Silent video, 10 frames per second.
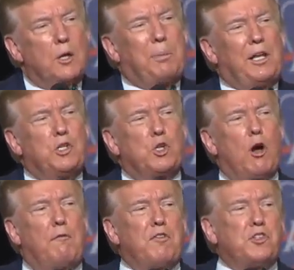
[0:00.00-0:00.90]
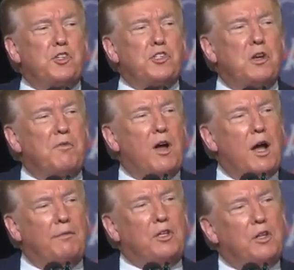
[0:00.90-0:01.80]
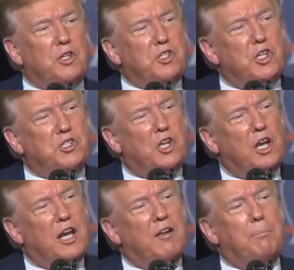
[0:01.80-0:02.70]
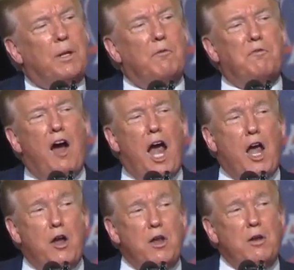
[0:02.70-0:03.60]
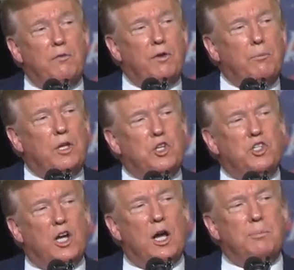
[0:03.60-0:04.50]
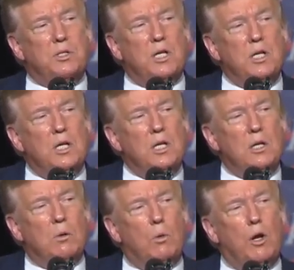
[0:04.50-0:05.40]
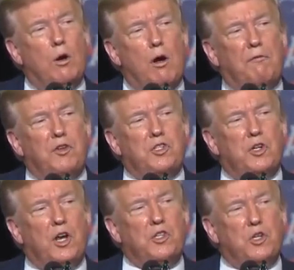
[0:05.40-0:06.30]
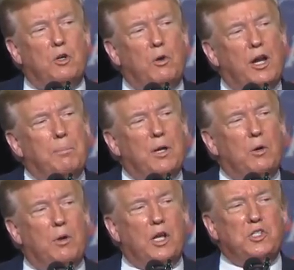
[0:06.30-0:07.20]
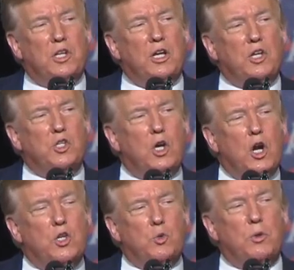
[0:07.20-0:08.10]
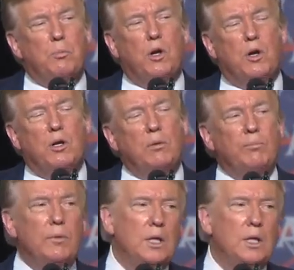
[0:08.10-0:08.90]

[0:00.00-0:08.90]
The police officers involved in this incident have been fired from their jobs. One officer has already been arrested and charged with murder.